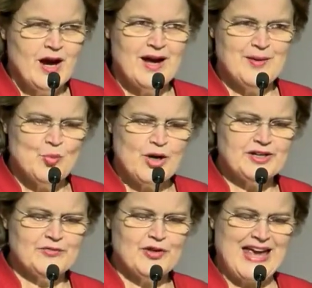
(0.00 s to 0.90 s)
I am
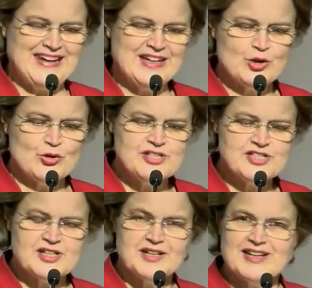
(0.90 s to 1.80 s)
one of an
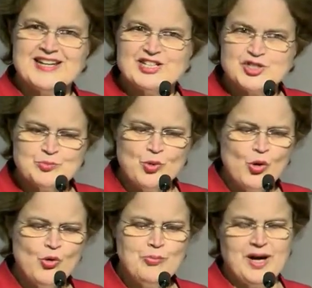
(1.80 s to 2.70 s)
increasingly
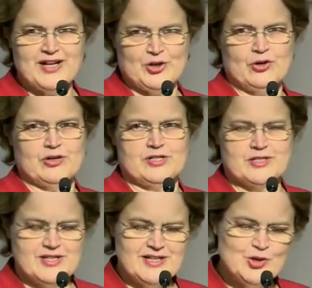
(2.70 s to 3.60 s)
small
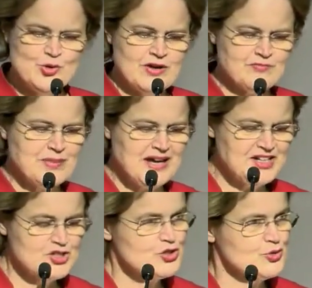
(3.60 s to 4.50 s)
minority who have
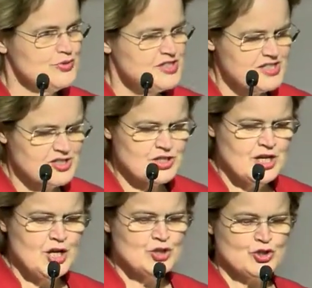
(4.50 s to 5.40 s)
managed to resist
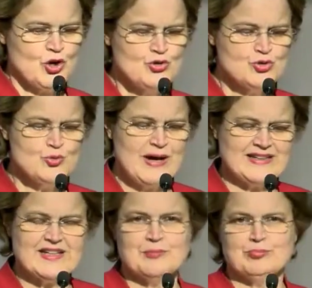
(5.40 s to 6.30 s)
total
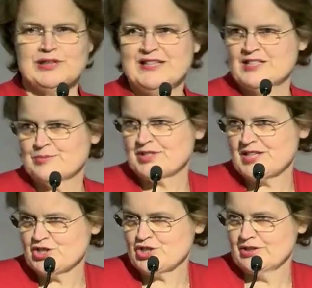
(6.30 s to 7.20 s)
and complete
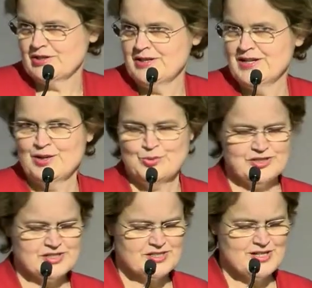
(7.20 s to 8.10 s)
obsession
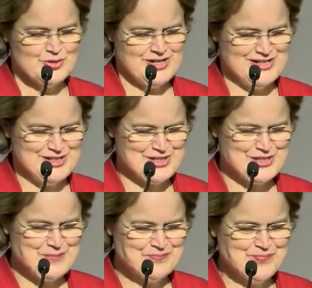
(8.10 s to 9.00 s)
with the series.